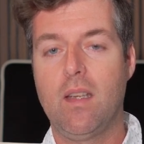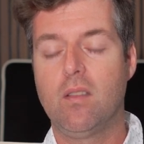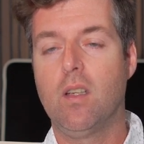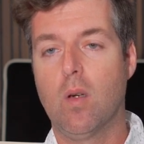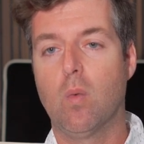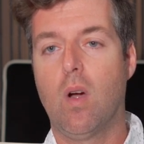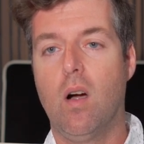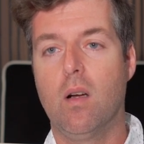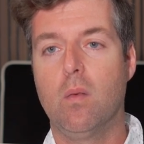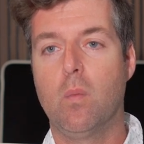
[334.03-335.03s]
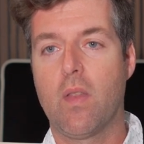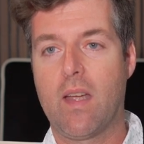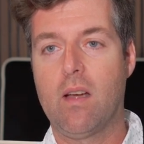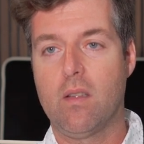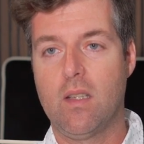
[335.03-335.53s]
things can go wrong where the
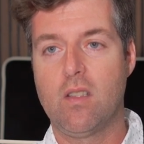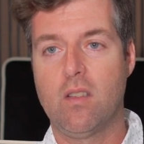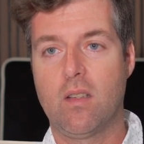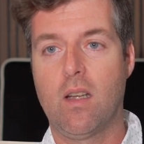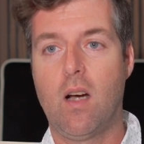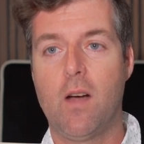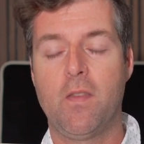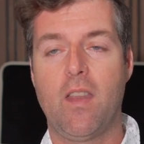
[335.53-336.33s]
calculations get off,